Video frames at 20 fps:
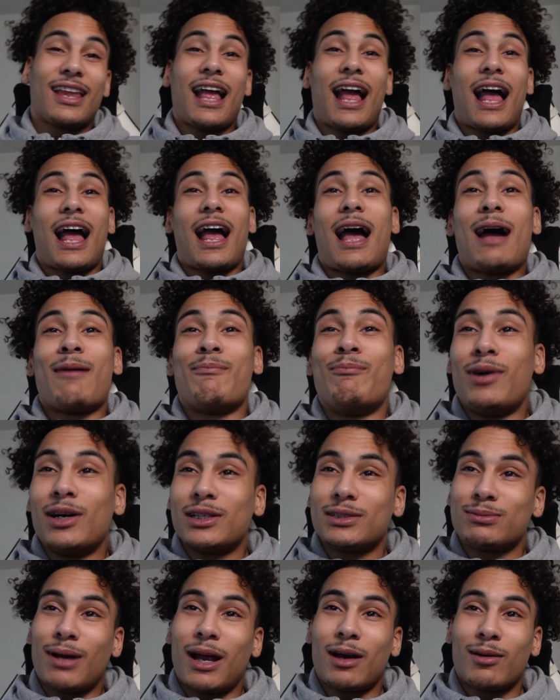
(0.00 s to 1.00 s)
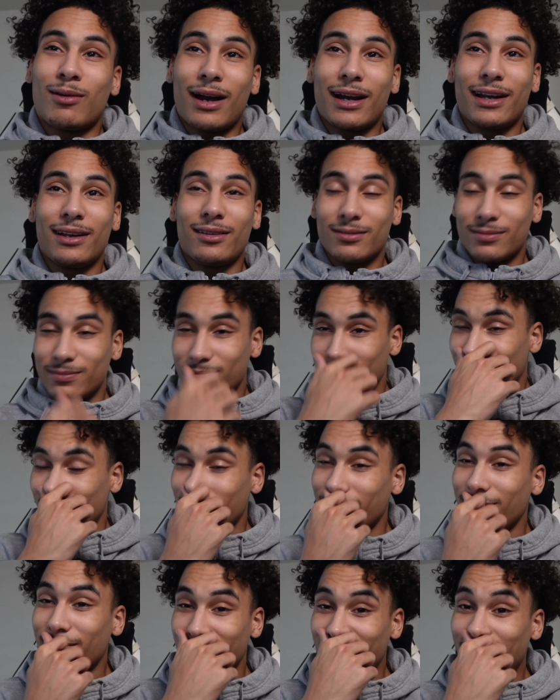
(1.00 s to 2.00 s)
I, I bust my right.
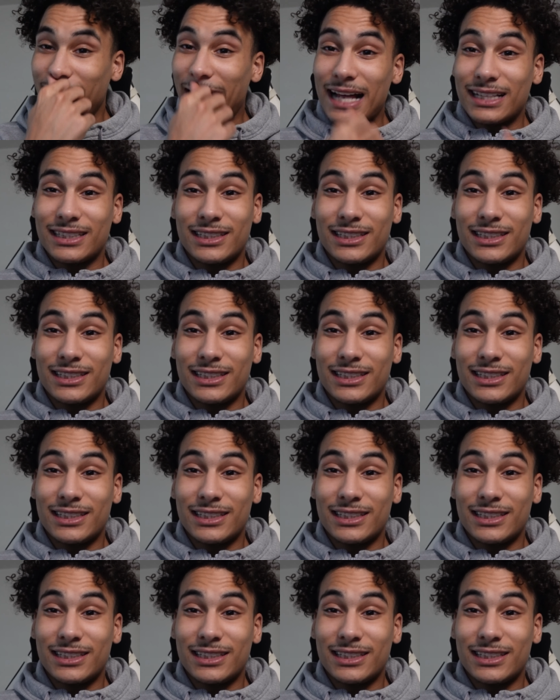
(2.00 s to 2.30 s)
I